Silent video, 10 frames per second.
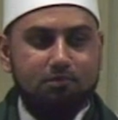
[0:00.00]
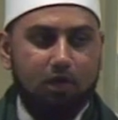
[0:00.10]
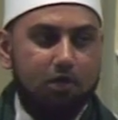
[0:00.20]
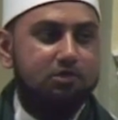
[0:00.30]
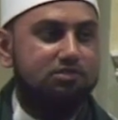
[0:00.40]

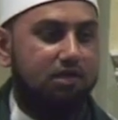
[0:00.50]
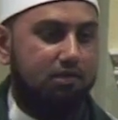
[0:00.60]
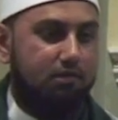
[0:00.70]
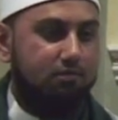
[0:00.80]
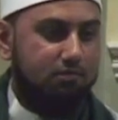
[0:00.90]

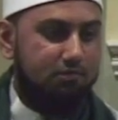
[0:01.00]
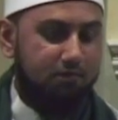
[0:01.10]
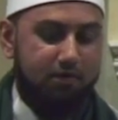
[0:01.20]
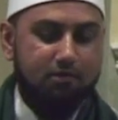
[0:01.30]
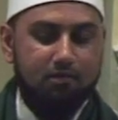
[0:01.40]
understanding.
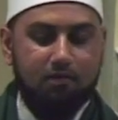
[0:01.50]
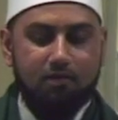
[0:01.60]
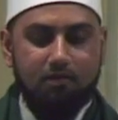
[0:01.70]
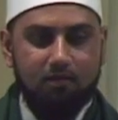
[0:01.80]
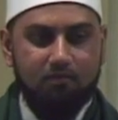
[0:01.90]
All right.
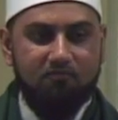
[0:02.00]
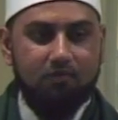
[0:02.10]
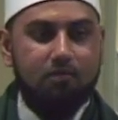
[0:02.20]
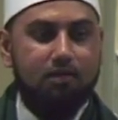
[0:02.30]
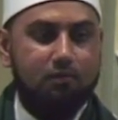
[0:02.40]
Uh,
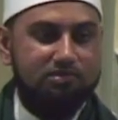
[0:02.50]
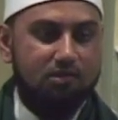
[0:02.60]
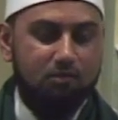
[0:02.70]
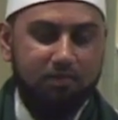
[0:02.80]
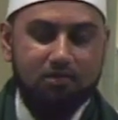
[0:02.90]
fiqh
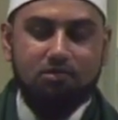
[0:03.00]
linguistically means